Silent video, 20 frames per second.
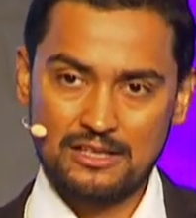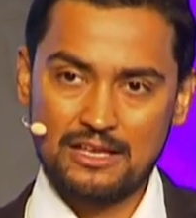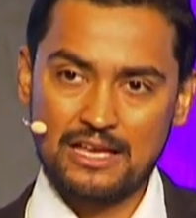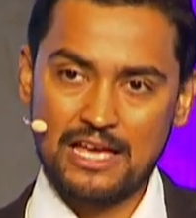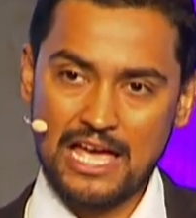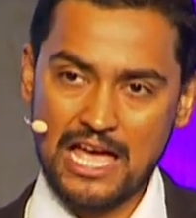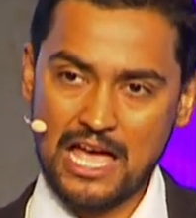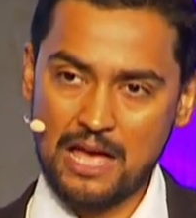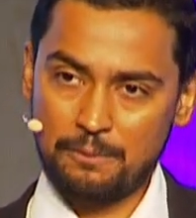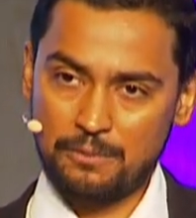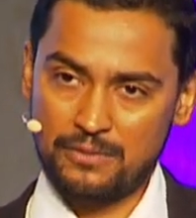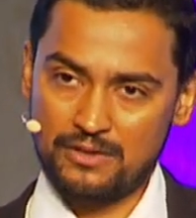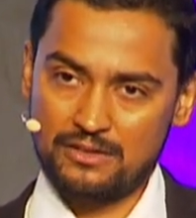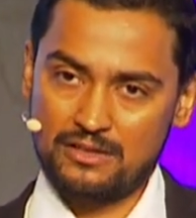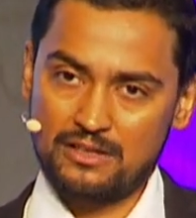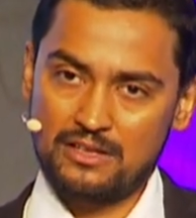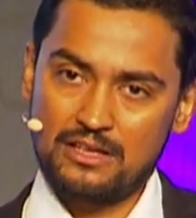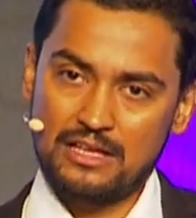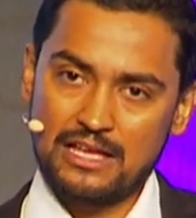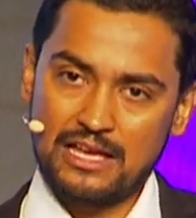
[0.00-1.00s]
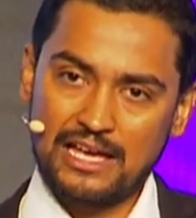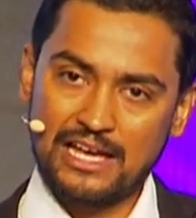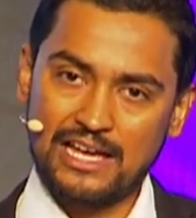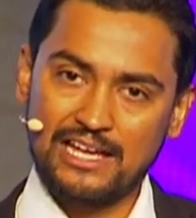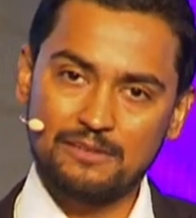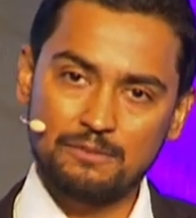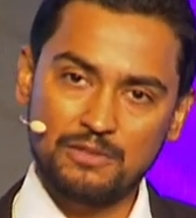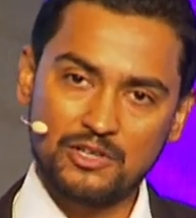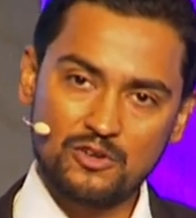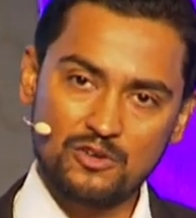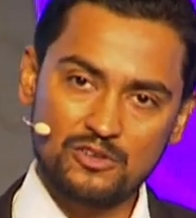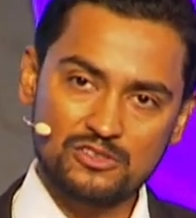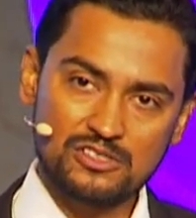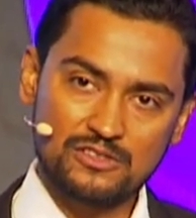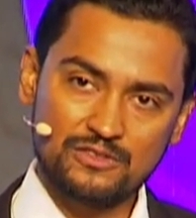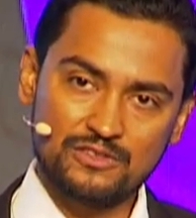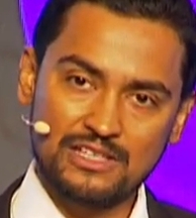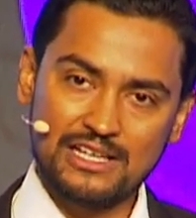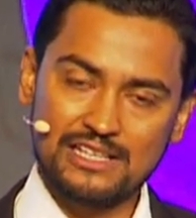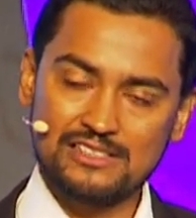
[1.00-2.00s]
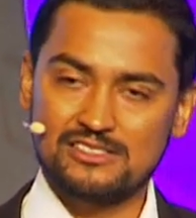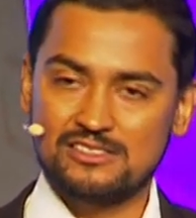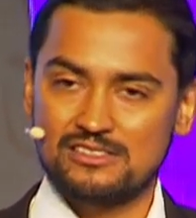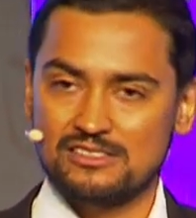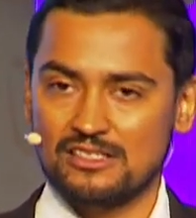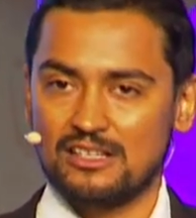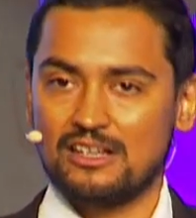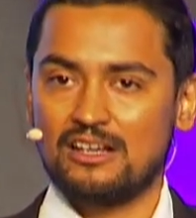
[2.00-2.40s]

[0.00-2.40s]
happen, and because of that,